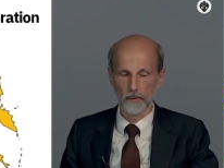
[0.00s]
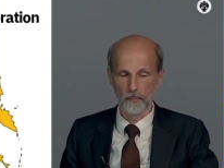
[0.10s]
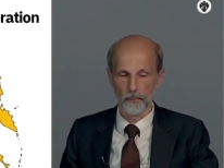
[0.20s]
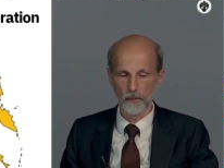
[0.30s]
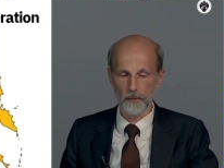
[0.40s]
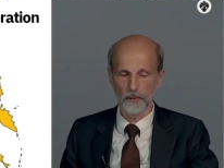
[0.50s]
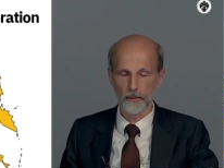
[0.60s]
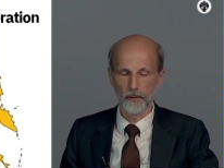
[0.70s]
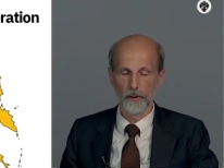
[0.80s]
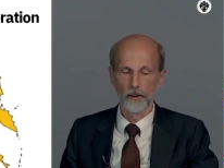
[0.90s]

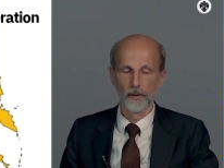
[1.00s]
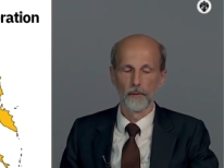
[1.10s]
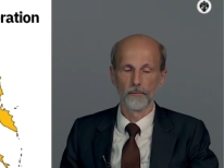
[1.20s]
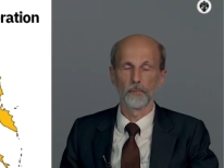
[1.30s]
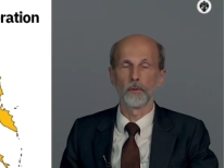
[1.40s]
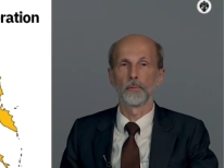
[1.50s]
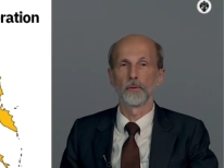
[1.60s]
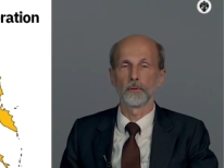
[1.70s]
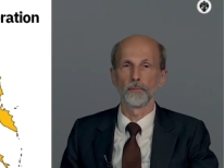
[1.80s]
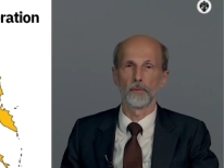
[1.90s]
important from the
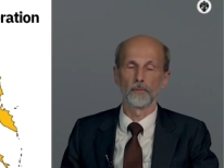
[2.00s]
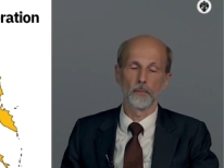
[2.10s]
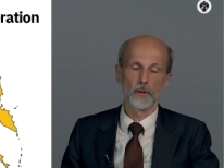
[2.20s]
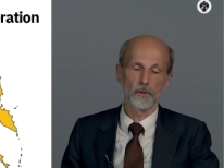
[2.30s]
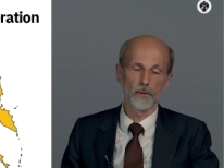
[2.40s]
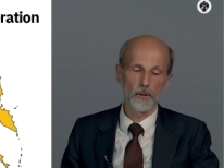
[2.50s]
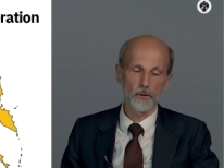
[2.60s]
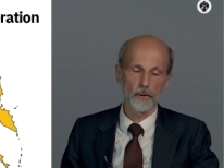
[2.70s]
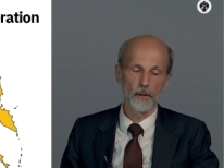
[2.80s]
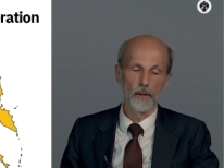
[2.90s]
point of view of
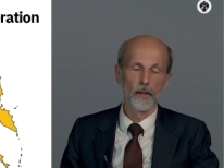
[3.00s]
administration.